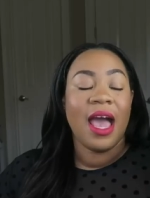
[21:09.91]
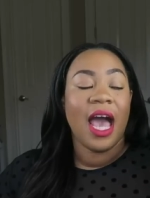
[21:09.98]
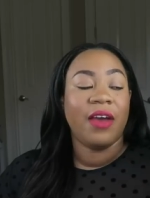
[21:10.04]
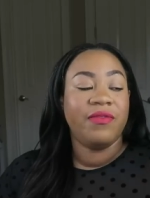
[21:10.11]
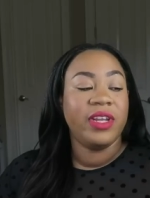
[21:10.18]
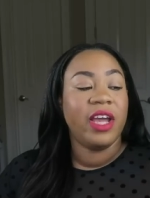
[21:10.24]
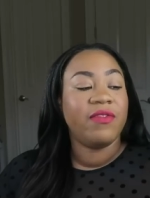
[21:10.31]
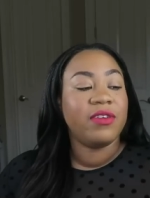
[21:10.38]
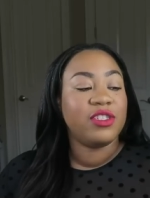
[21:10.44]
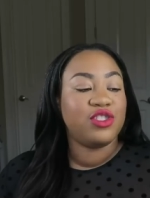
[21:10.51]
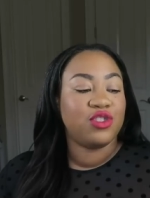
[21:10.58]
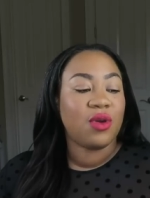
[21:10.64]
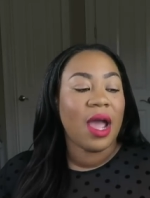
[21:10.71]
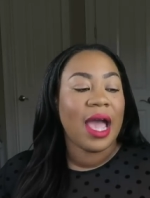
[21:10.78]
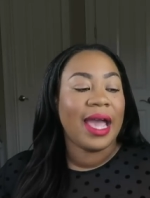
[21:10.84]
I've never
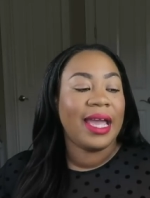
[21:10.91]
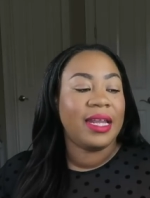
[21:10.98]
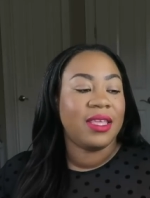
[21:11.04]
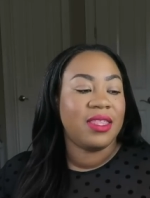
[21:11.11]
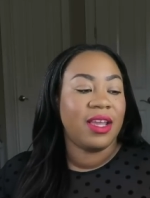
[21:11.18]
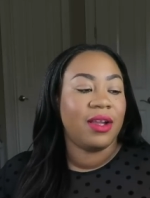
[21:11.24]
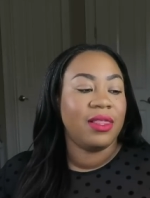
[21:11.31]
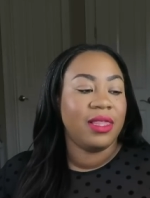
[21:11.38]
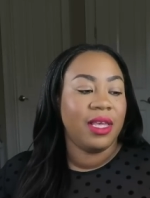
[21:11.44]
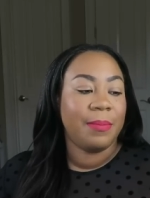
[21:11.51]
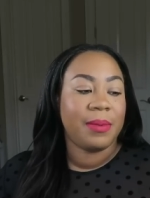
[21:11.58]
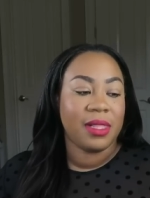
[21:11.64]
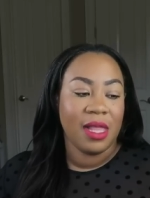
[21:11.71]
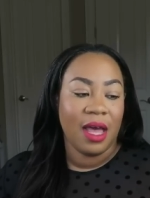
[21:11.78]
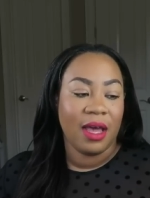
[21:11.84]
tried their
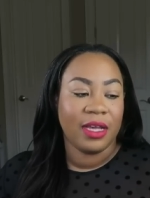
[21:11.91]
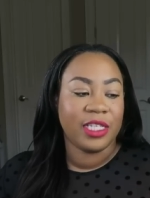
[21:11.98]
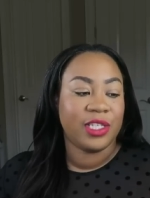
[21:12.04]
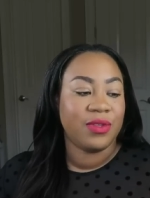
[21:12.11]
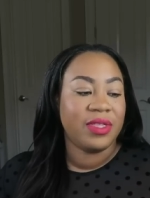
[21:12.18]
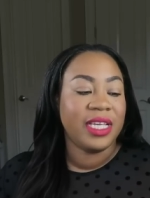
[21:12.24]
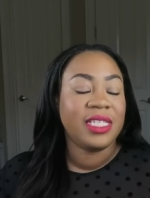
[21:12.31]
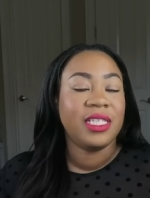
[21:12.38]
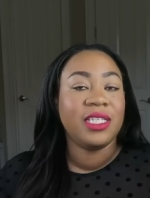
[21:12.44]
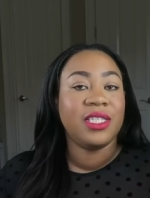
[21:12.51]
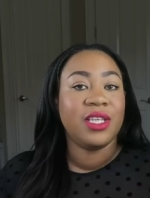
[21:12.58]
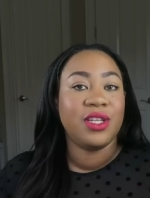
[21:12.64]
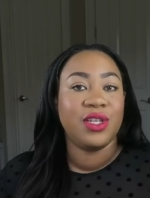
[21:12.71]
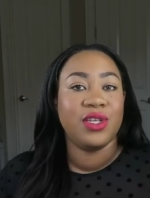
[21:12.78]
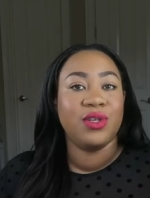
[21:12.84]
lip gloss. So this is
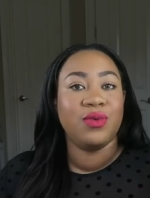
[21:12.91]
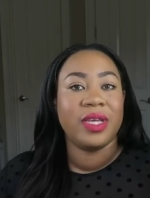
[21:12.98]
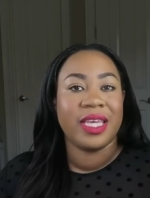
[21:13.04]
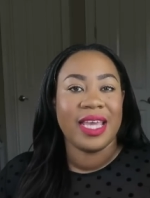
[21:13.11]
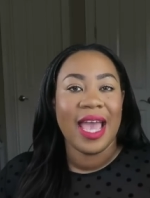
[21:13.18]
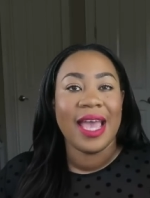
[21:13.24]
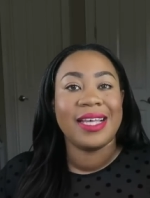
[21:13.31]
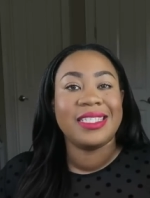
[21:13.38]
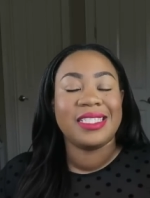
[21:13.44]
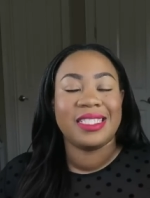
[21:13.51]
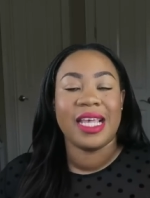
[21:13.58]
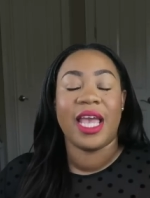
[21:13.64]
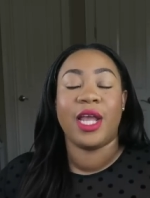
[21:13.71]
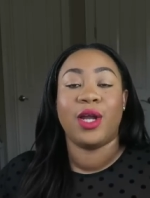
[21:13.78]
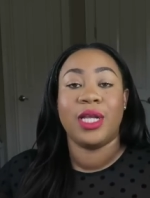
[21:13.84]
the new
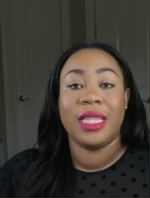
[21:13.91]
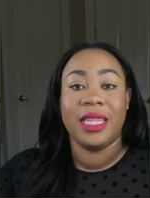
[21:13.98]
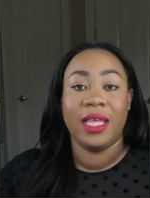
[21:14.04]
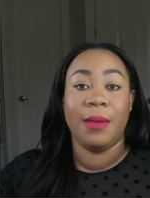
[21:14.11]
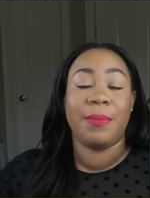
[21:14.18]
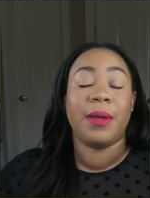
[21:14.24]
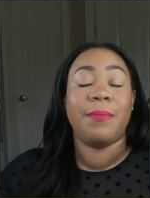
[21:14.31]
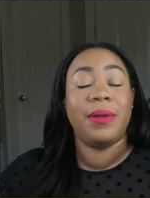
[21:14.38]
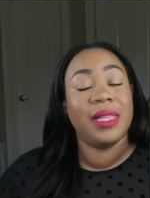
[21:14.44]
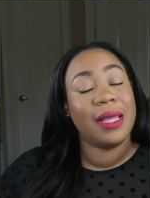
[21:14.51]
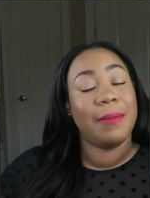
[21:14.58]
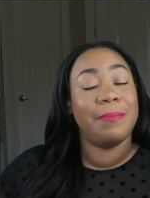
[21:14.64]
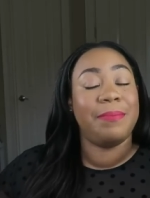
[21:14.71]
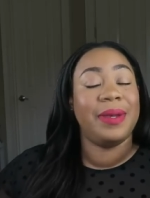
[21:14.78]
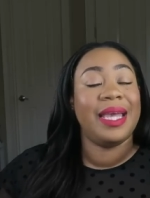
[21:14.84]
Yaysayer Lip
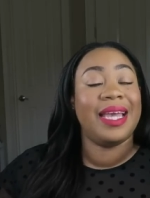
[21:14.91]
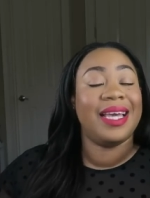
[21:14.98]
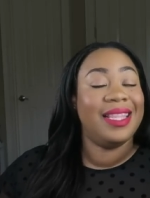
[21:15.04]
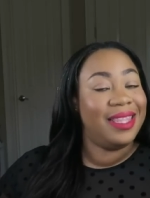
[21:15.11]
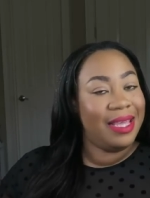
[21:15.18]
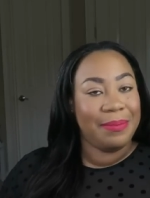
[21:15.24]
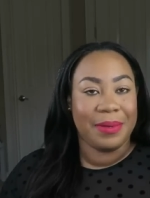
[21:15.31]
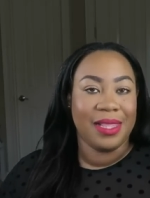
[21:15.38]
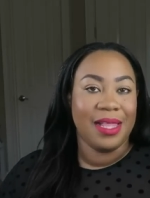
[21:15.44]
Plumping lip